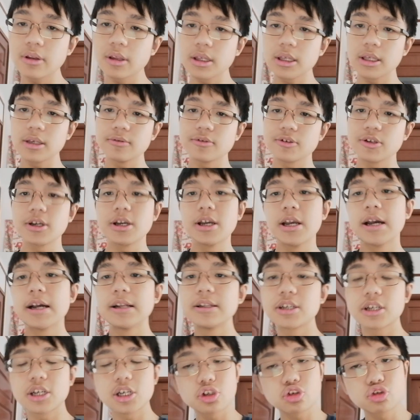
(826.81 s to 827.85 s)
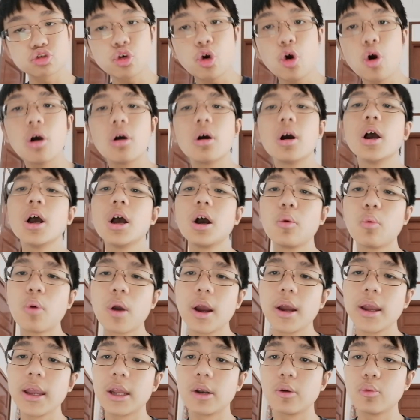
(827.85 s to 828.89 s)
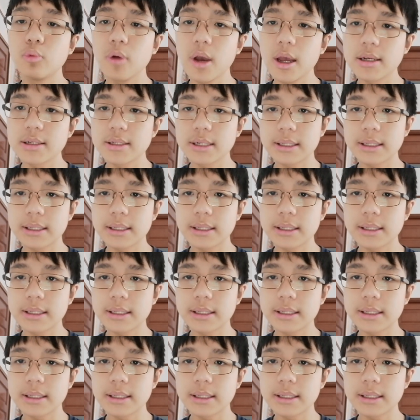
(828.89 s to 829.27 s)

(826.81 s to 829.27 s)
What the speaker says: the user to control where it went.